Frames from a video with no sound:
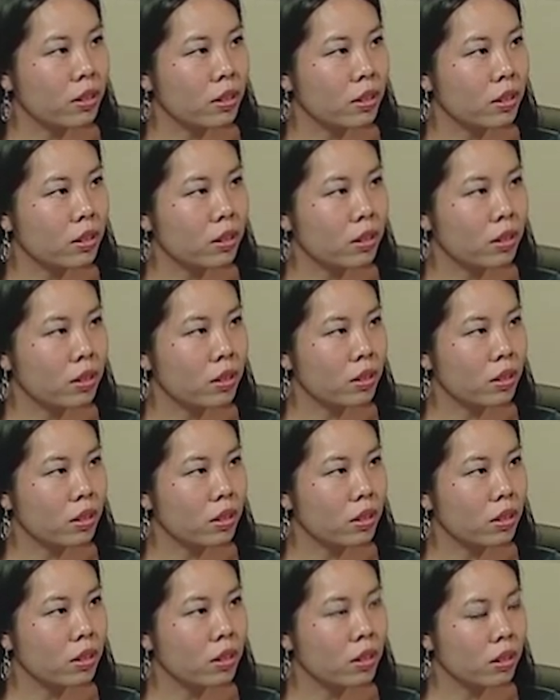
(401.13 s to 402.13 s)

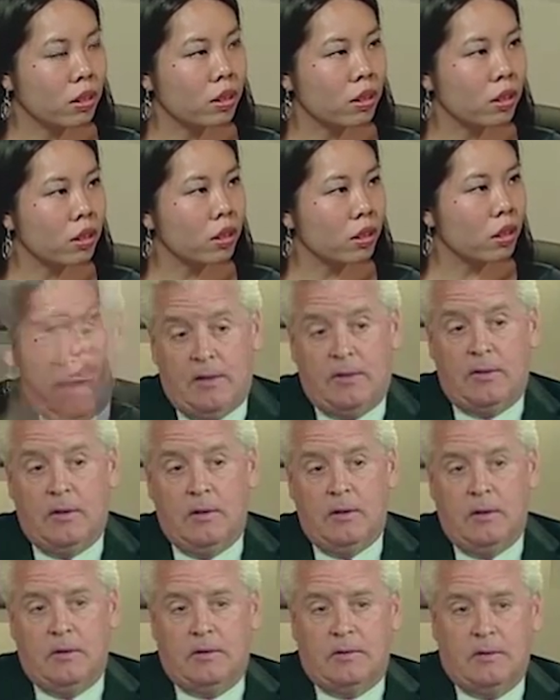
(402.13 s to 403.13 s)
Yes, for me,
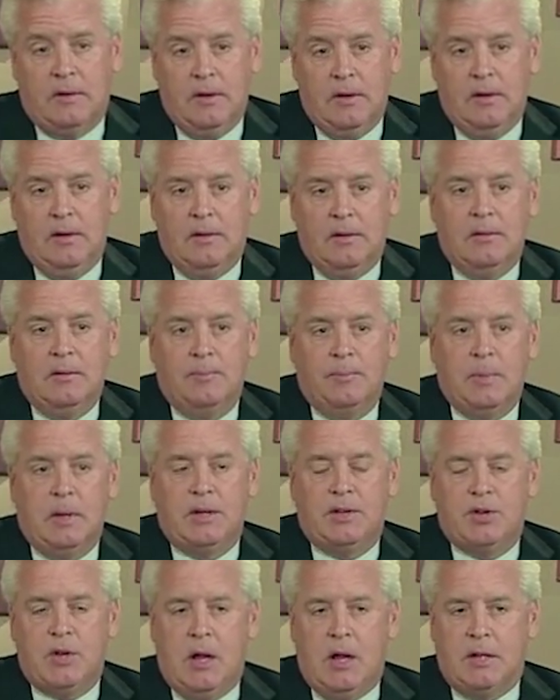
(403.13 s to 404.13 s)
it's a
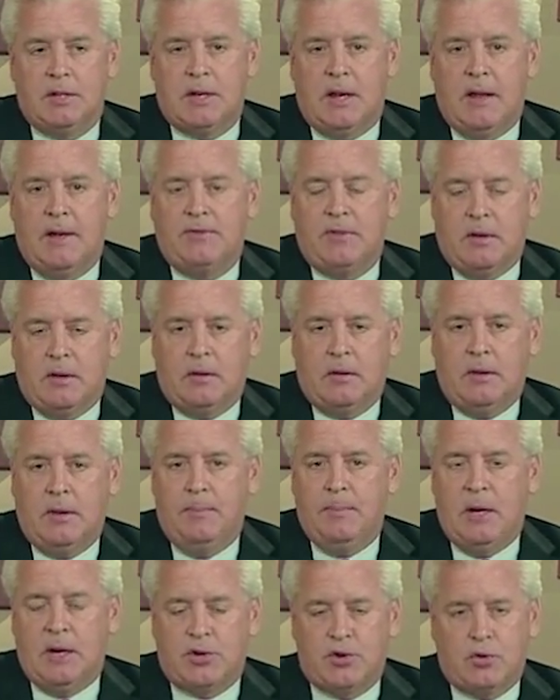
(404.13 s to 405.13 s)
big challenge. I have
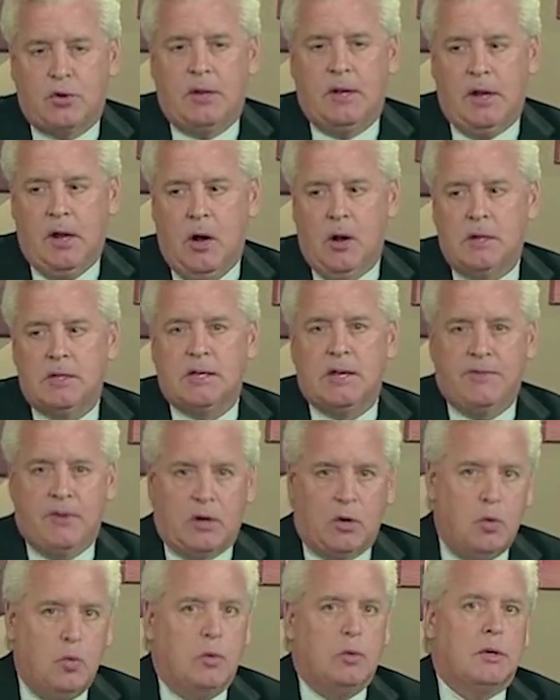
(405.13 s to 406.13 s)
to make sure that I always have a
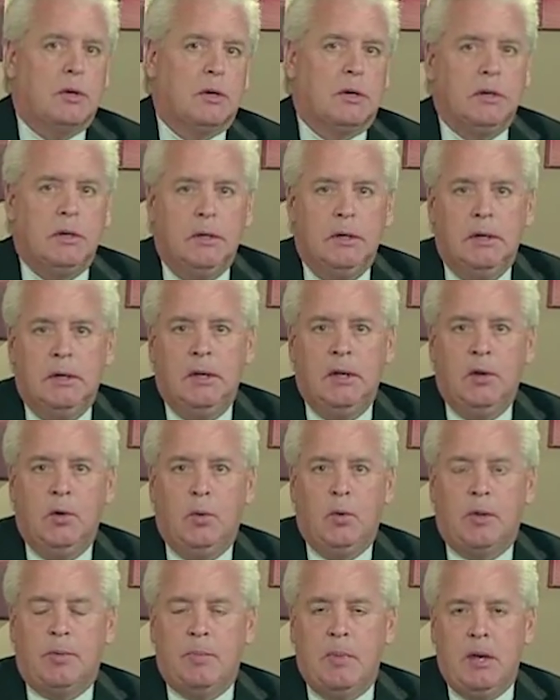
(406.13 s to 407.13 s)
cooler
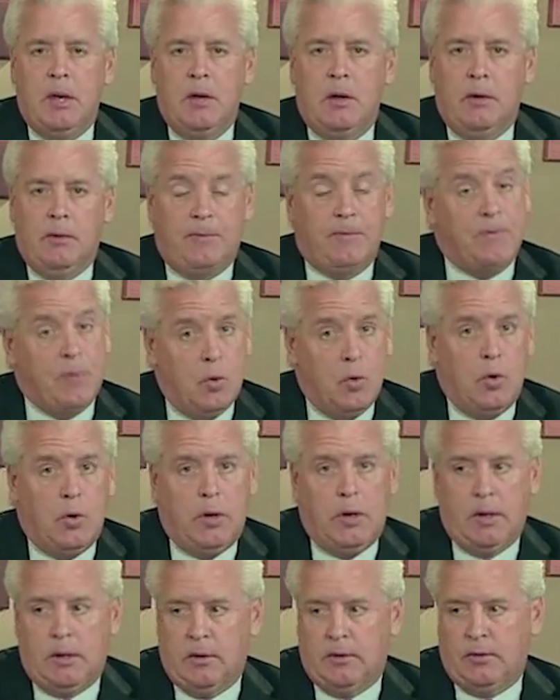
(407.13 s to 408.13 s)
with me or
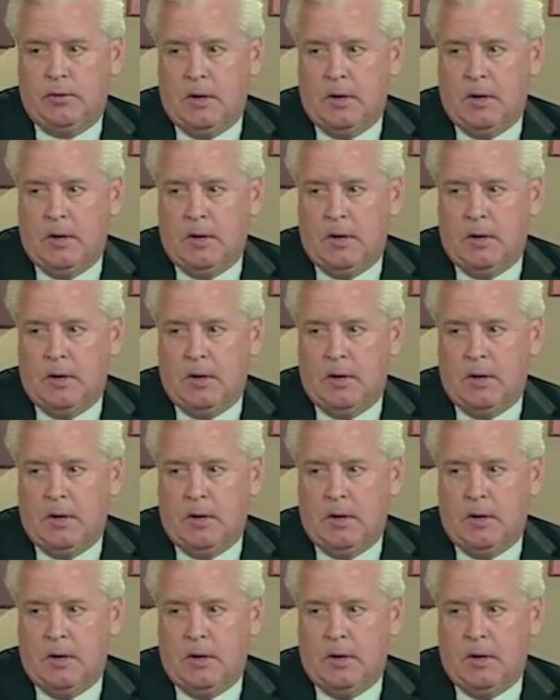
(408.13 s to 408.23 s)
food.